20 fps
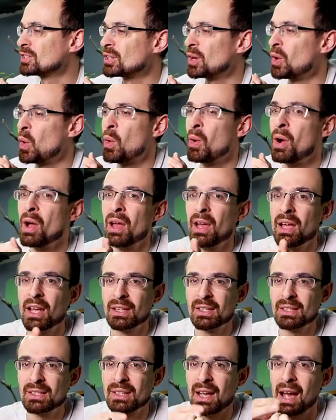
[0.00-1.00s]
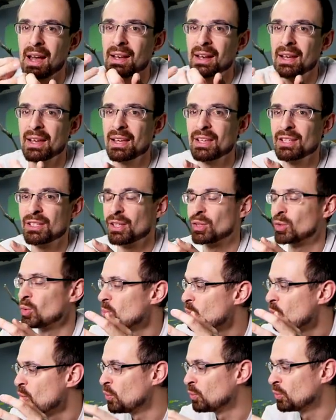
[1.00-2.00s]
so it is kinda easy to
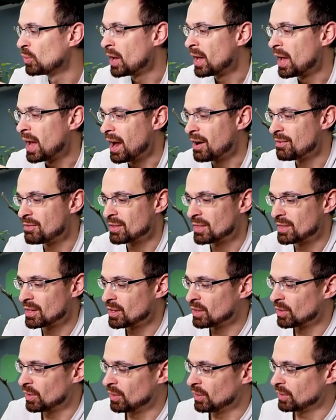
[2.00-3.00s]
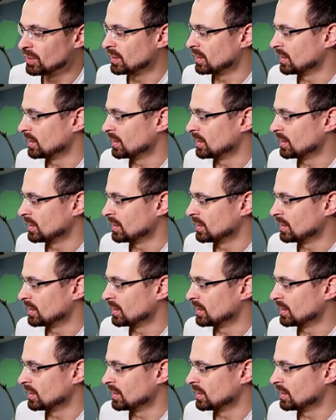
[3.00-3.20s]
move everything on